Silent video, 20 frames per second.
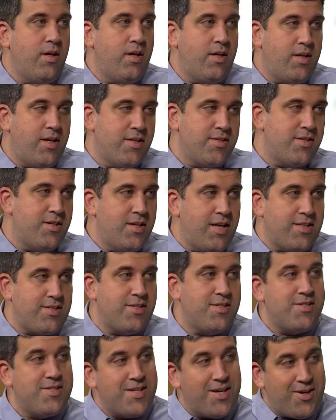It doesn't
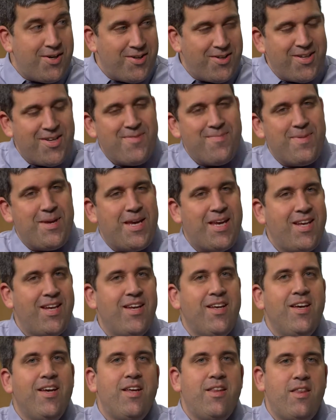necessarily
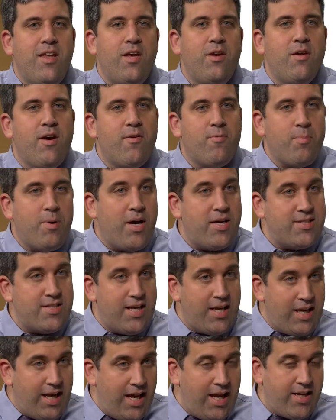mean that you have
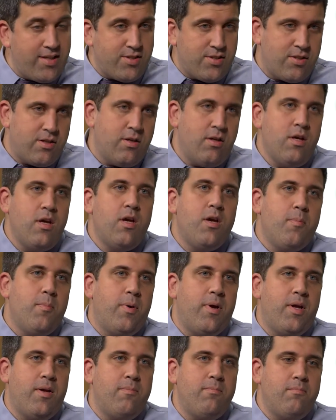prostate cancer,
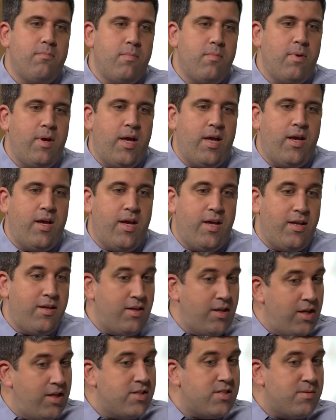but it
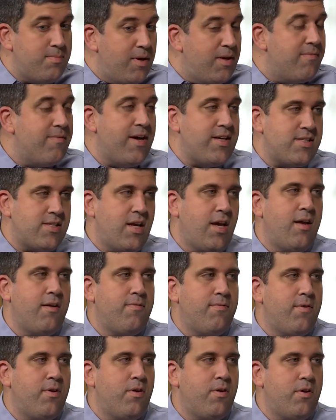needs to be investigated
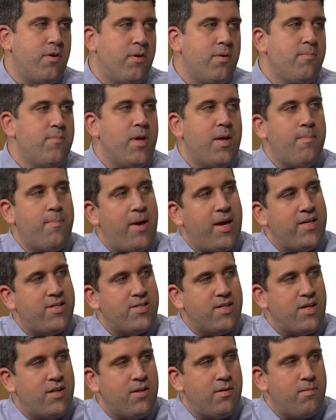further. And
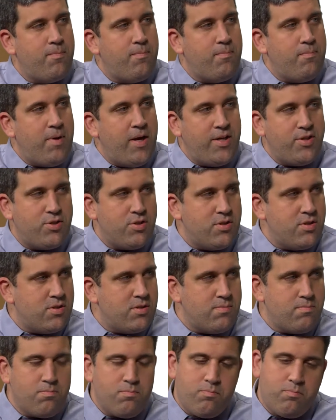based on the
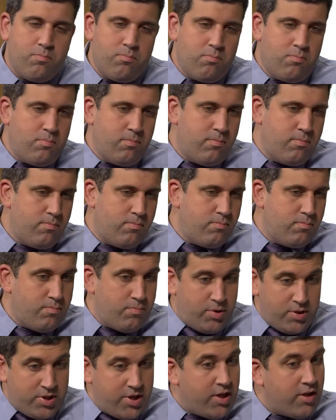patient's
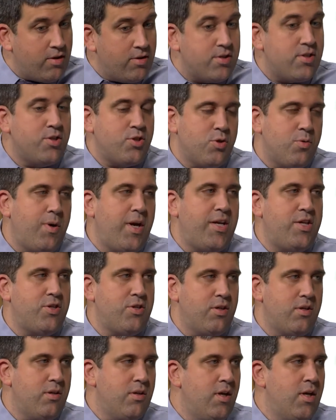particular
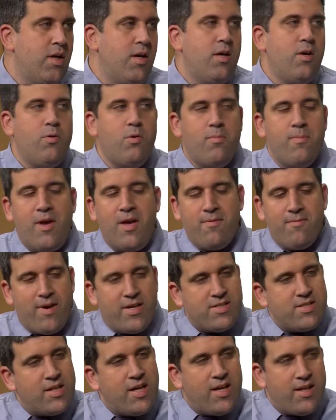situation, we may
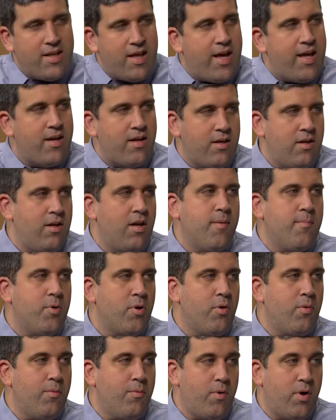investigate that in
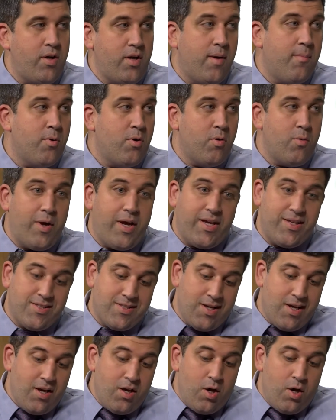a number of ways.